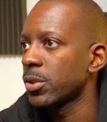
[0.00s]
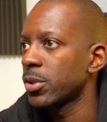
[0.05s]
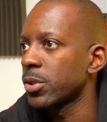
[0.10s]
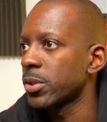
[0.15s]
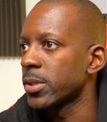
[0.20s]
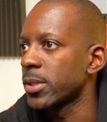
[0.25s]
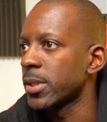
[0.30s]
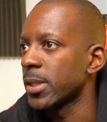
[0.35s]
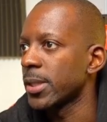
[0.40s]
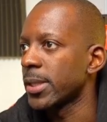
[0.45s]

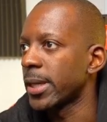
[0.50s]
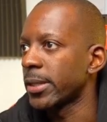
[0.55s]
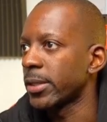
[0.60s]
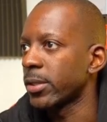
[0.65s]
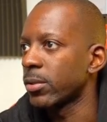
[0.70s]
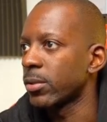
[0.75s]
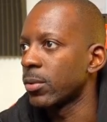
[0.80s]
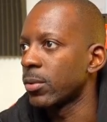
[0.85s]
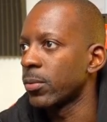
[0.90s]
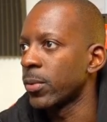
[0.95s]
see that
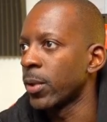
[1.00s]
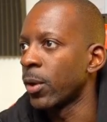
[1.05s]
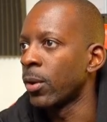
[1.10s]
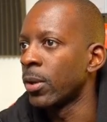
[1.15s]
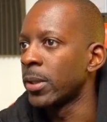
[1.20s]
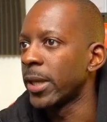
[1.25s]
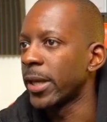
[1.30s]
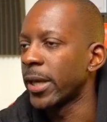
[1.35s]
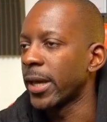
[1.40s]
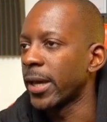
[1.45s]
we
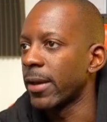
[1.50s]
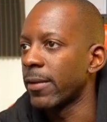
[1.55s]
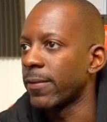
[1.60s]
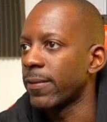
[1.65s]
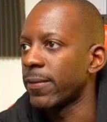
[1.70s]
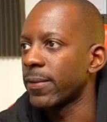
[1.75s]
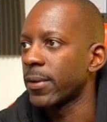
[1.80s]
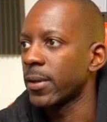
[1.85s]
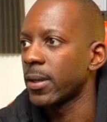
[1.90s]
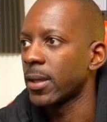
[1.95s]
only have
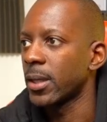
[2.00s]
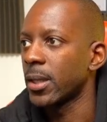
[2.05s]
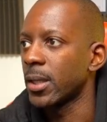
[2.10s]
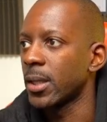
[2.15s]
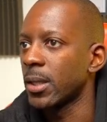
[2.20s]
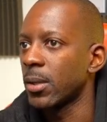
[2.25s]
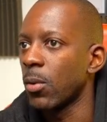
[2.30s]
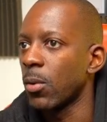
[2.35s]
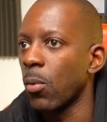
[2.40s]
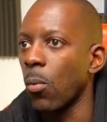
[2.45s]

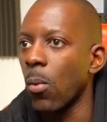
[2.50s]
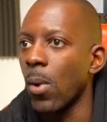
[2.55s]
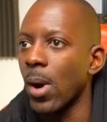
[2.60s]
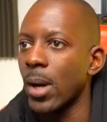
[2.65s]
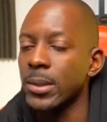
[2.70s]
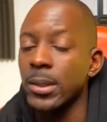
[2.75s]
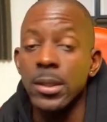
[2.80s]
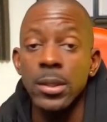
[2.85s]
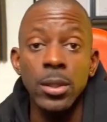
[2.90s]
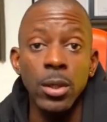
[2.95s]
one
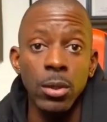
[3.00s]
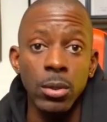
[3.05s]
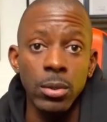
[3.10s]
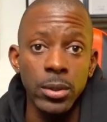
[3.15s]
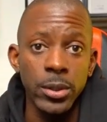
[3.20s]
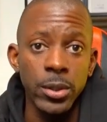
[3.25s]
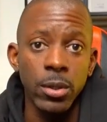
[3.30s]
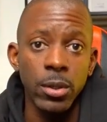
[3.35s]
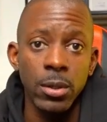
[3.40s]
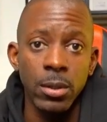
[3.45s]
node
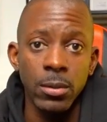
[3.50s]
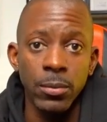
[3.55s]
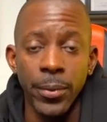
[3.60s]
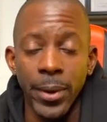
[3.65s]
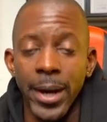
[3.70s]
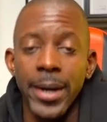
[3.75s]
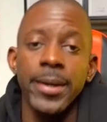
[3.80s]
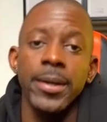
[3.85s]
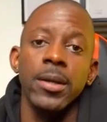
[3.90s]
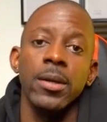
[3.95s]

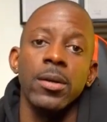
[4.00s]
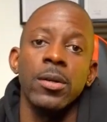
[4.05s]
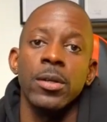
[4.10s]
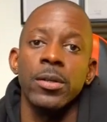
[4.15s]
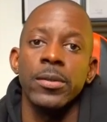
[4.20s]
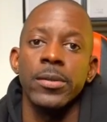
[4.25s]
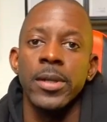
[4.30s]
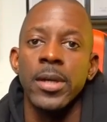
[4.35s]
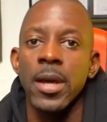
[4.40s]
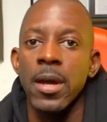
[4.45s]
running
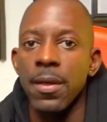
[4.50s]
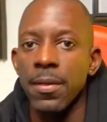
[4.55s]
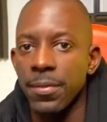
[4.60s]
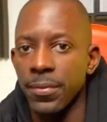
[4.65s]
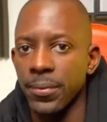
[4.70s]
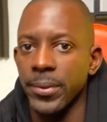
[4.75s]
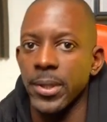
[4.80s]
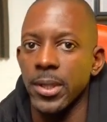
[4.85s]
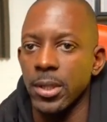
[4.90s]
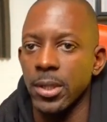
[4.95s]
on
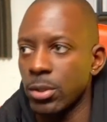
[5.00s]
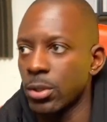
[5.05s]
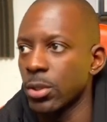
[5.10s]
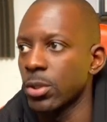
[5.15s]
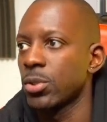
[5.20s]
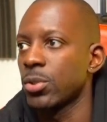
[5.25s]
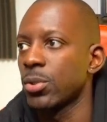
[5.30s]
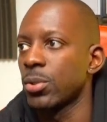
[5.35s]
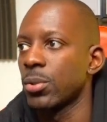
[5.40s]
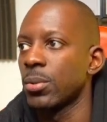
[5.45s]

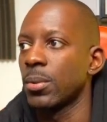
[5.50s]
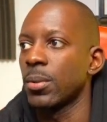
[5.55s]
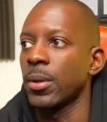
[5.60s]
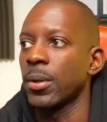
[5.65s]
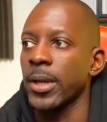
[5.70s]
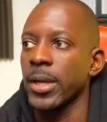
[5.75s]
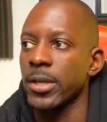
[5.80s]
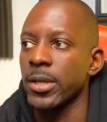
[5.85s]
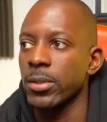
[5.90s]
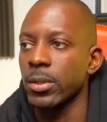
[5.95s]
3.2.
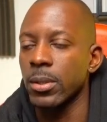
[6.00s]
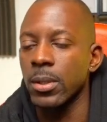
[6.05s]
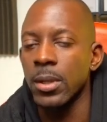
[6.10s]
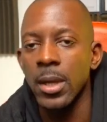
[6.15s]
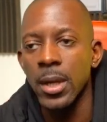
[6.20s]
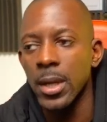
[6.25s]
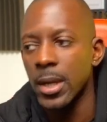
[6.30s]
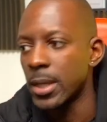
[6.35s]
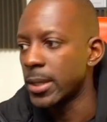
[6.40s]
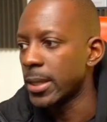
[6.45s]
Okay, so
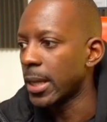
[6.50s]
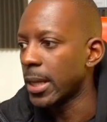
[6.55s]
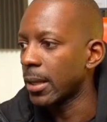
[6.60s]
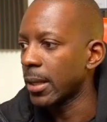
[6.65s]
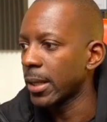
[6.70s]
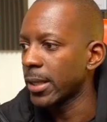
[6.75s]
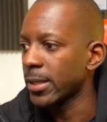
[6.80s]
now let's